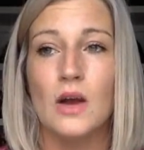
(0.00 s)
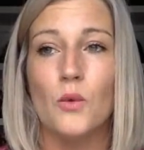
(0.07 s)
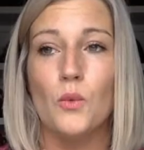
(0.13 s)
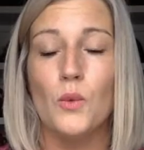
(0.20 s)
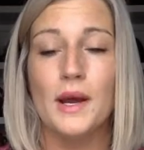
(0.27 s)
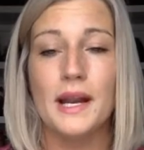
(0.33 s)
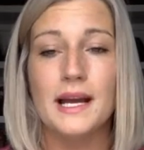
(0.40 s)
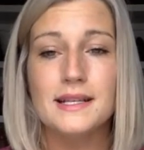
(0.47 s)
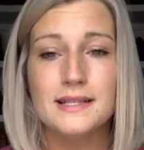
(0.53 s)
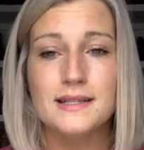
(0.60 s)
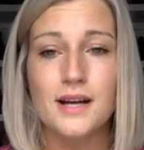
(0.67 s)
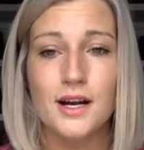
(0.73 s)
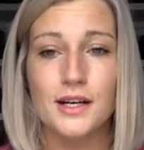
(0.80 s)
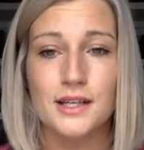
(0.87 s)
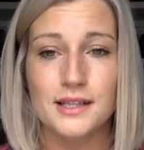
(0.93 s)
when I
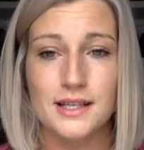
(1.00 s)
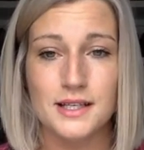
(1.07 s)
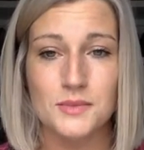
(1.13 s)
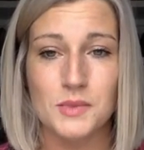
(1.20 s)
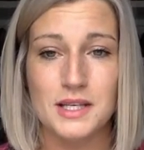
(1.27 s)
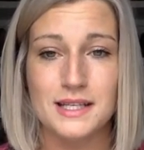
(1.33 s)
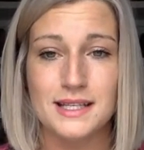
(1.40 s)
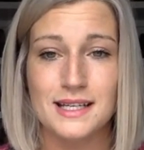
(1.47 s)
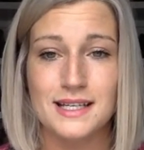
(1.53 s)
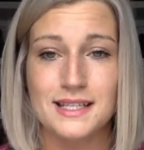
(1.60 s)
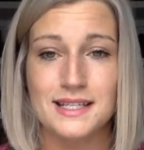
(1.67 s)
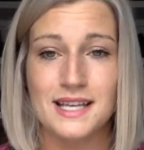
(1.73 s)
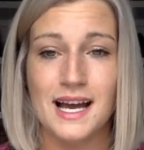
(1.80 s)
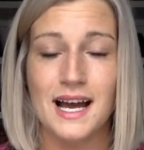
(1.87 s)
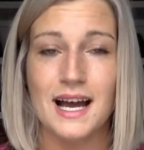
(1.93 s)
started this
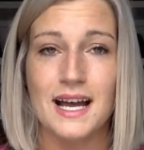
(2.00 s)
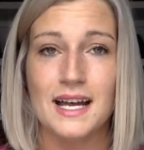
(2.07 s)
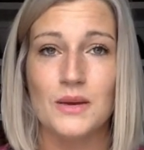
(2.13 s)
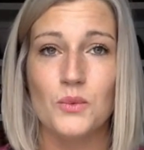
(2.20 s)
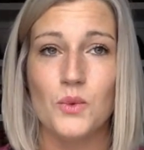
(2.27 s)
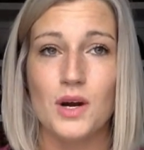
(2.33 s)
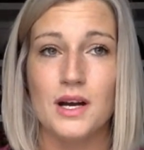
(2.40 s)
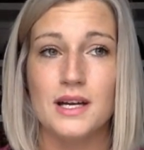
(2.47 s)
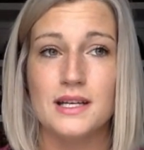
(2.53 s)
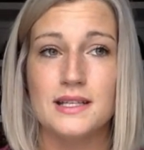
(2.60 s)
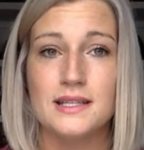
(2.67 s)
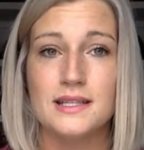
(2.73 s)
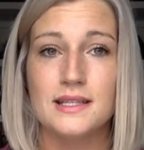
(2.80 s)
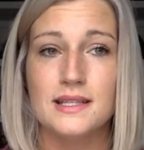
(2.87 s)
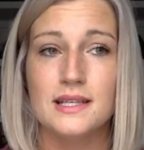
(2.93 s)
business, I
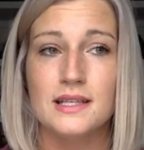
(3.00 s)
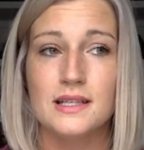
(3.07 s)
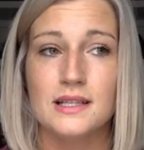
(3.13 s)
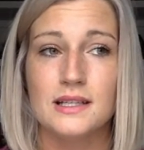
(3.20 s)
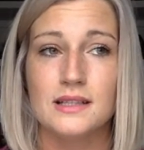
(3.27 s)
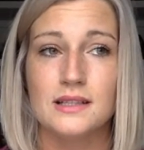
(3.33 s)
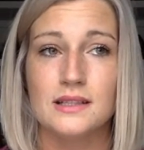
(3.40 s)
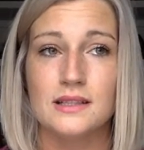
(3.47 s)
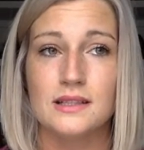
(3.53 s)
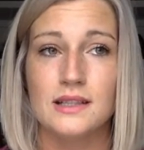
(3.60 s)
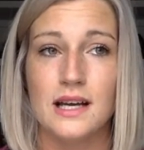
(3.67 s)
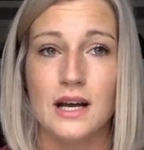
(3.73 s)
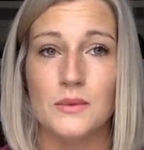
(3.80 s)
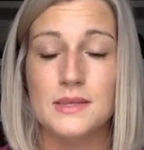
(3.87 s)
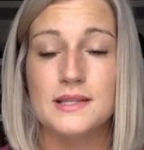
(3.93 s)
was
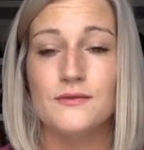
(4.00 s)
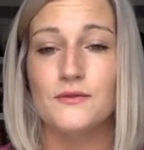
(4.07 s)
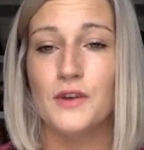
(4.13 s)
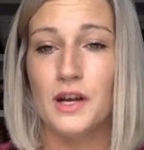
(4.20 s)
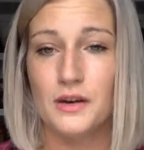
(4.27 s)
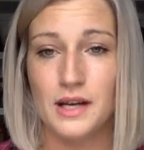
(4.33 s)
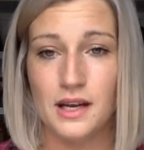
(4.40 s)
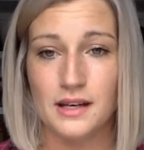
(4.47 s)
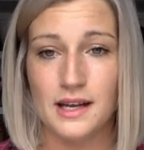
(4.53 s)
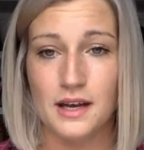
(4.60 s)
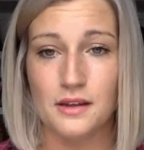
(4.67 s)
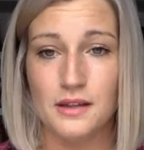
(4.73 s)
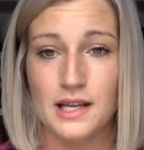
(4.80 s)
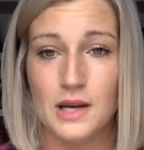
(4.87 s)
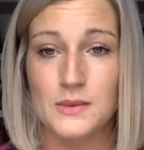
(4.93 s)
very
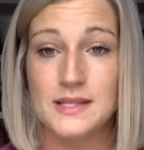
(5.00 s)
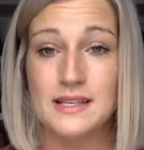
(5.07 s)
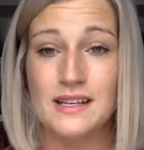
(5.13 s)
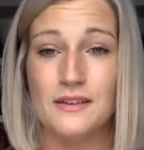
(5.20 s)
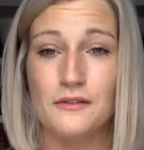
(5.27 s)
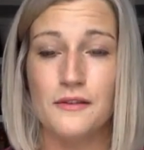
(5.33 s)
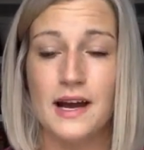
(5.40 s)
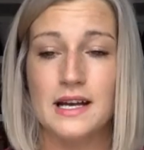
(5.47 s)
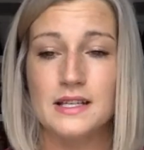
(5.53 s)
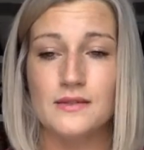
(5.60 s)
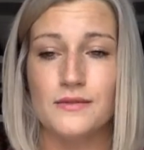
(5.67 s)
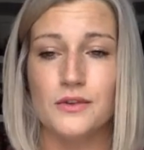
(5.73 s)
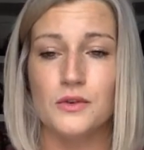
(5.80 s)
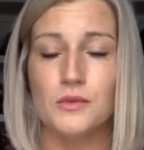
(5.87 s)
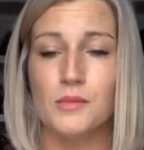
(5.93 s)
unhealthy. I was eating fast
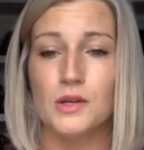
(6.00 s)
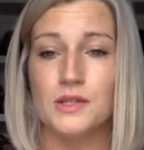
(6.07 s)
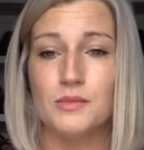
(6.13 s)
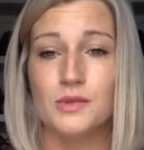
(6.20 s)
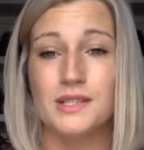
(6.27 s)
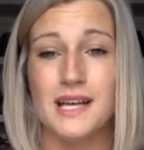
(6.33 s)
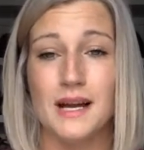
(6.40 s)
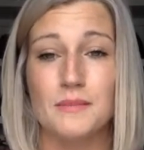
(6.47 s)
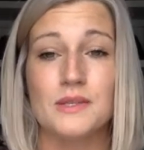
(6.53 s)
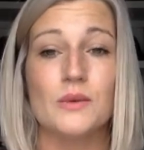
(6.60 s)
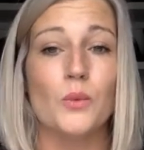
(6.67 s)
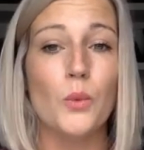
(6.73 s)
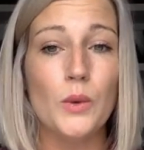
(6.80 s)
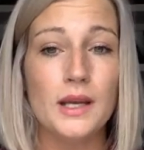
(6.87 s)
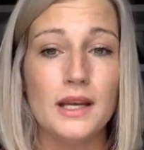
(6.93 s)
food multiple times a
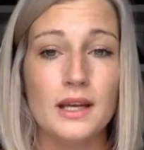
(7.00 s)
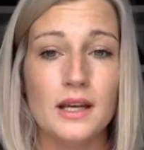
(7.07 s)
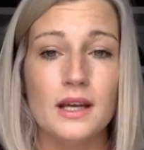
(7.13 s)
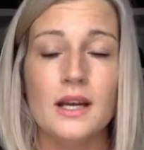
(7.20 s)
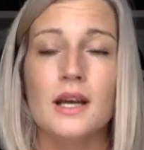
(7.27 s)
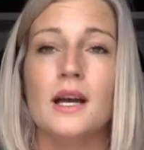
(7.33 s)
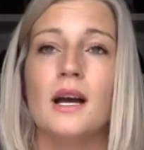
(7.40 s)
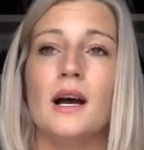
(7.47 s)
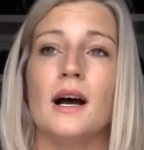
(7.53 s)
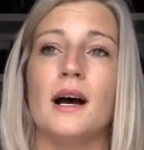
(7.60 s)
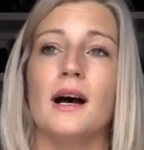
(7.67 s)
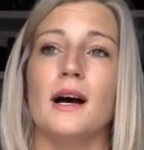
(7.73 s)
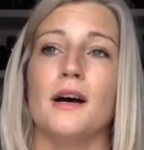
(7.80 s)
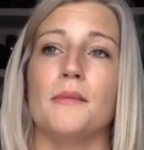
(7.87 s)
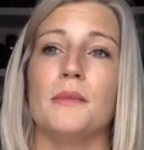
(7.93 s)
week.
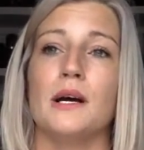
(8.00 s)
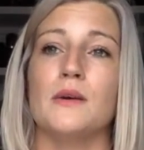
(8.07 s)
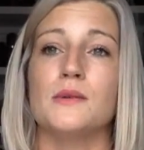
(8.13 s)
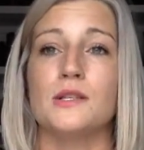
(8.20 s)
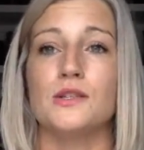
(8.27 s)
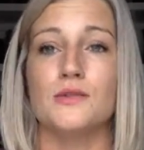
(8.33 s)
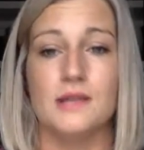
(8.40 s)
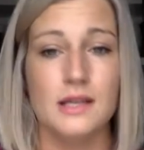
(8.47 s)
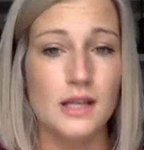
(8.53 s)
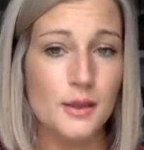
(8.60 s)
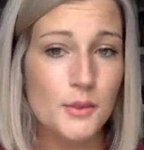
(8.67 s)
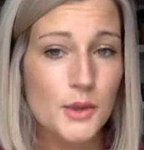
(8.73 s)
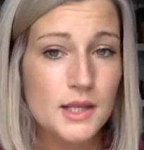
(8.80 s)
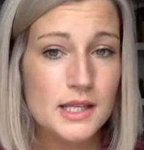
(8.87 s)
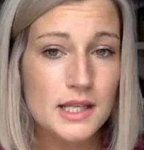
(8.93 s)
I was drinking
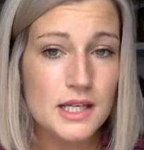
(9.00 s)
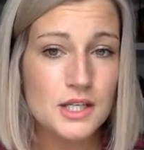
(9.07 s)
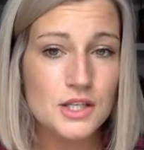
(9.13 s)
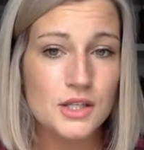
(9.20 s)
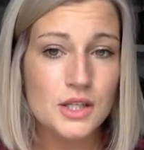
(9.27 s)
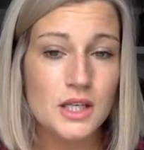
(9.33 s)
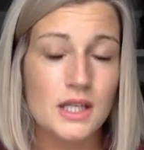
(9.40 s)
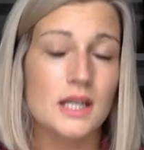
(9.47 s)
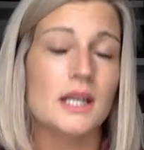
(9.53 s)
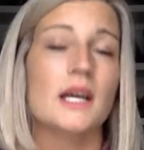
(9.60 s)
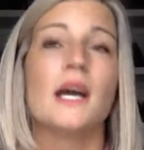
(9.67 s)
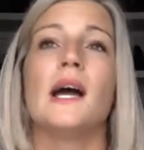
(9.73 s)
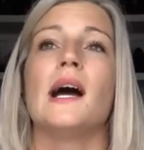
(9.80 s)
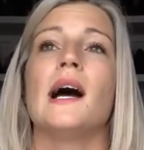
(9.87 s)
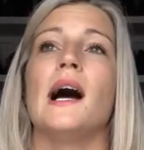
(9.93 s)
more than I should.
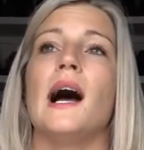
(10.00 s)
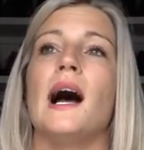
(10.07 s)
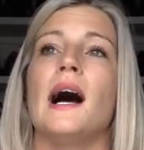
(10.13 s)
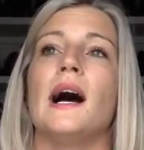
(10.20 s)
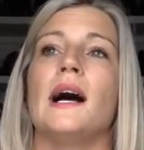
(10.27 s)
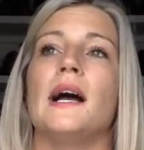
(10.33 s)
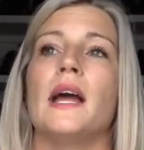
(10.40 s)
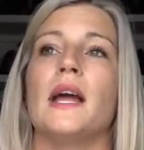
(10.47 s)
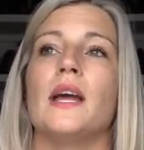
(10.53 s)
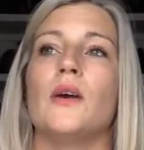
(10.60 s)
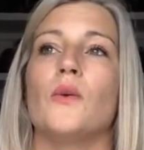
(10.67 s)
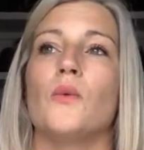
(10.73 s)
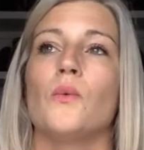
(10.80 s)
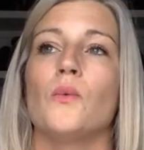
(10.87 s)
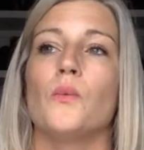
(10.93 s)

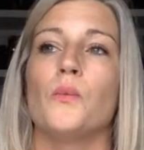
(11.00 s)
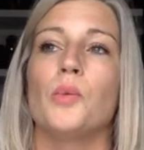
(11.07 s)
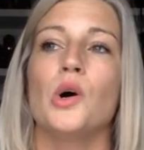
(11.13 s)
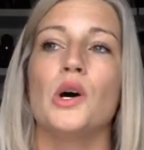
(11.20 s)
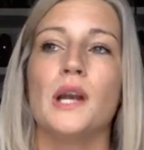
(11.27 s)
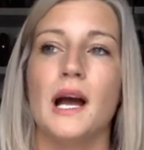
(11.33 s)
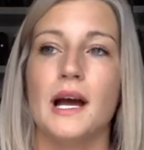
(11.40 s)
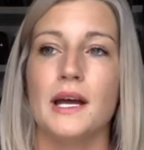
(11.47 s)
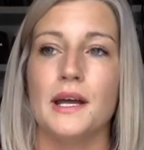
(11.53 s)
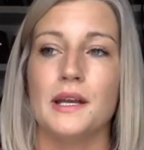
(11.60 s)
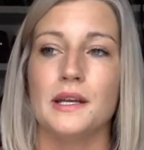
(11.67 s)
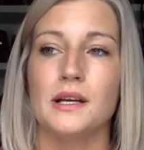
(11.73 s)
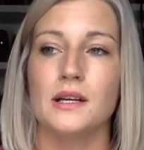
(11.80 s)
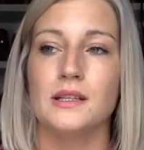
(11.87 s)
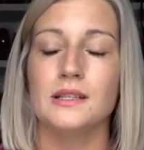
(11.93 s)
I put
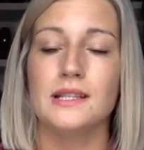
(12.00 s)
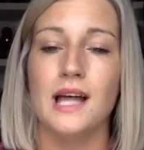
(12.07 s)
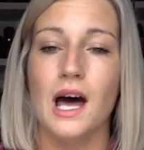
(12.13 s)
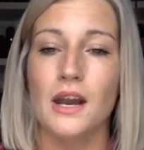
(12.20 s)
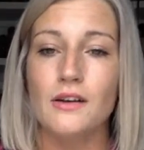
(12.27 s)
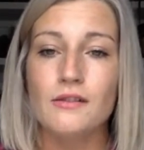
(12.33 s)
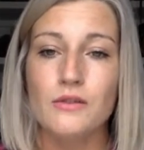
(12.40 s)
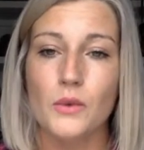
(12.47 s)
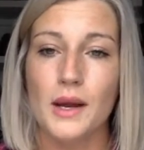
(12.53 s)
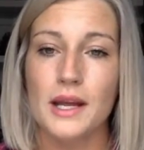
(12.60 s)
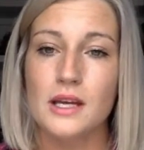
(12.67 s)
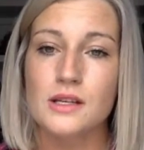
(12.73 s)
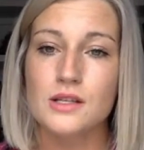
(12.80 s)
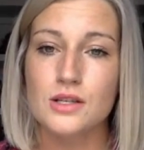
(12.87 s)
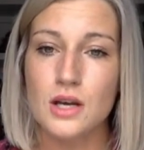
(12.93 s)
on a lot of
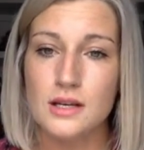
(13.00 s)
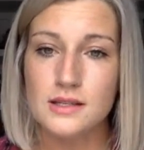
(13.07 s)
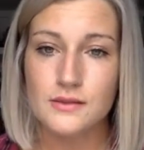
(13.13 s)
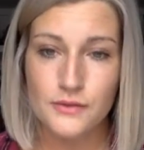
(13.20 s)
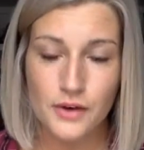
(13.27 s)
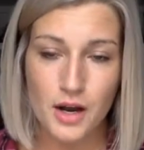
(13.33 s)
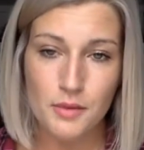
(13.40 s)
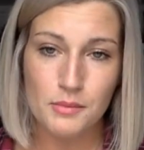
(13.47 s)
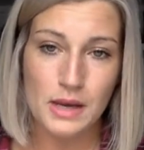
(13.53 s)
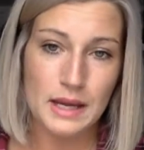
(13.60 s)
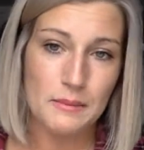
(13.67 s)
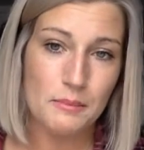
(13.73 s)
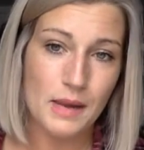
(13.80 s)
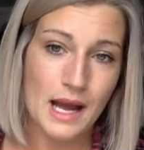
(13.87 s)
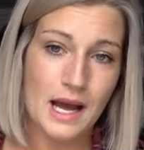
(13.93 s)
weight just from
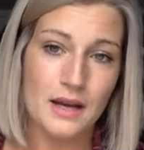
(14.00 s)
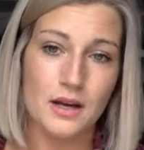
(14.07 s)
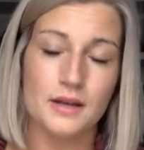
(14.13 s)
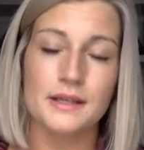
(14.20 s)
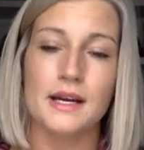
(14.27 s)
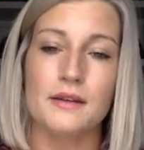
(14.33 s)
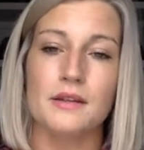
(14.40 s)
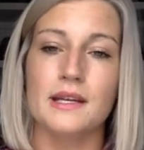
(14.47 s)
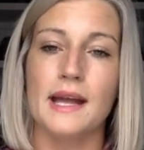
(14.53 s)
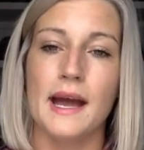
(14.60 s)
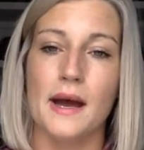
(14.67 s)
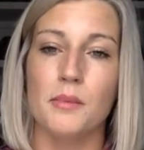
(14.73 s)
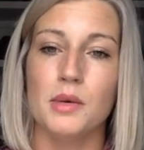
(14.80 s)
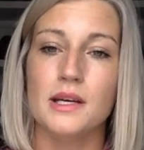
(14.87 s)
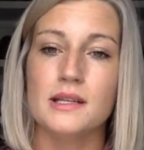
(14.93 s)
my bad, unhealthy
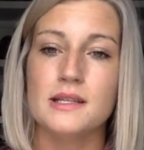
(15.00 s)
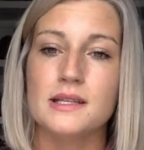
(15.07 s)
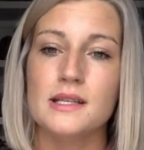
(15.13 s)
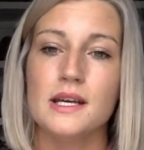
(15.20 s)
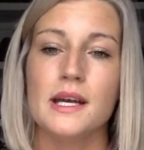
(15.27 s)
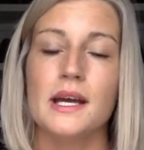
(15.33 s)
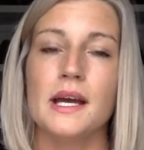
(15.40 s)
habits.